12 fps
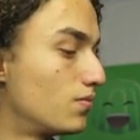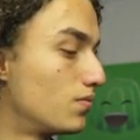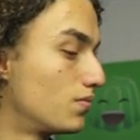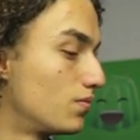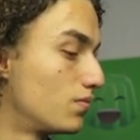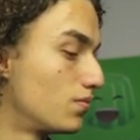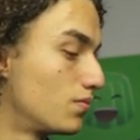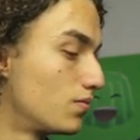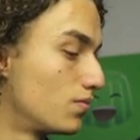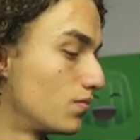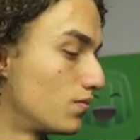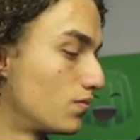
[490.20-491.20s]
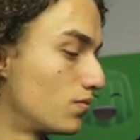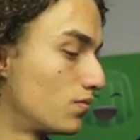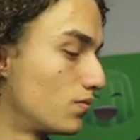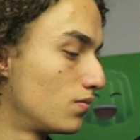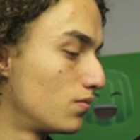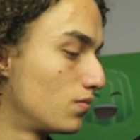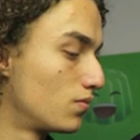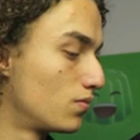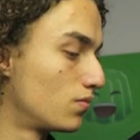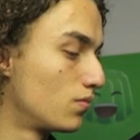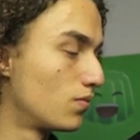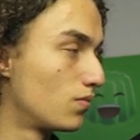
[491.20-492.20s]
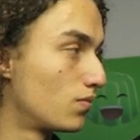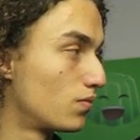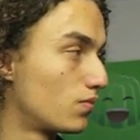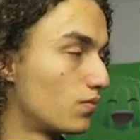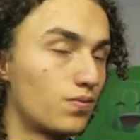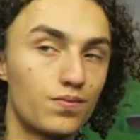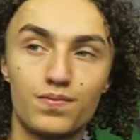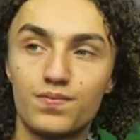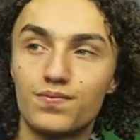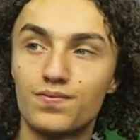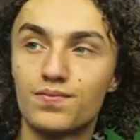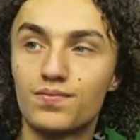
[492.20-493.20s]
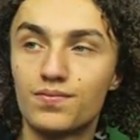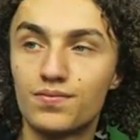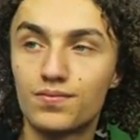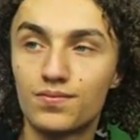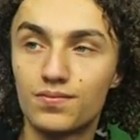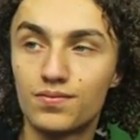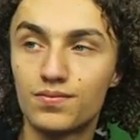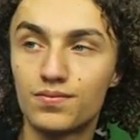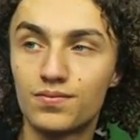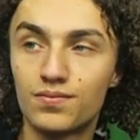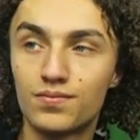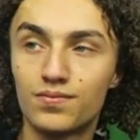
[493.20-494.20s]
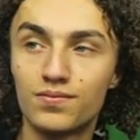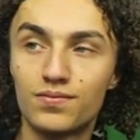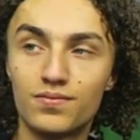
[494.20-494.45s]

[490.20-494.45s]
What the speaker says: [no speech]